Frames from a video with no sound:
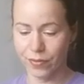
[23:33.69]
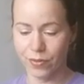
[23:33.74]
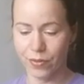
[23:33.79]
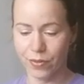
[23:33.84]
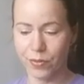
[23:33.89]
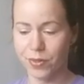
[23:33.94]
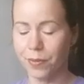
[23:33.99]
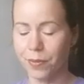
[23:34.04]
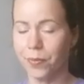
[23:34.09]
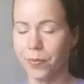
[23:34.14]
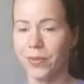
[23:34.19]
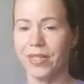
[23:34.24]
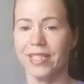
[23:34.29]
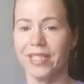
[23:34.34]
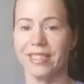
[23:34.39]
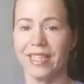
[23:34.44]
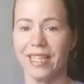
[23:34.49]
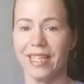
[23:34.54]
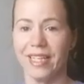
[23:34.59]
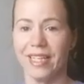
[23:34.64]
do something with
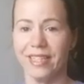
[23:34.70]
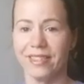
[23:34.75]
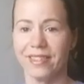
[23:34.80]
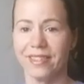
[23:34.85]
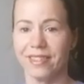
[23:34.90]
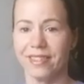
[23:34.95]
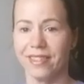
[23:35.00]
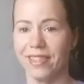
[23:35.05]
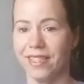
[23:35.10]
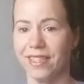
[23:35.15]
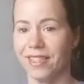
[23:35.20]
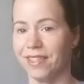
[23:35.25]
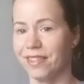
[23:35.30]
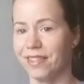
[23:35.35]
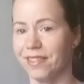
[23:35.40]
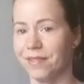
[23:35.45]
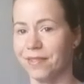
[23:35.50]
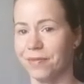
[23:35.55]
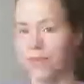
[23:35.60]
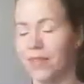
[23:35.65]
these kids,
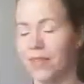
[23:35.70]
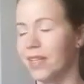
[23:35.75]
and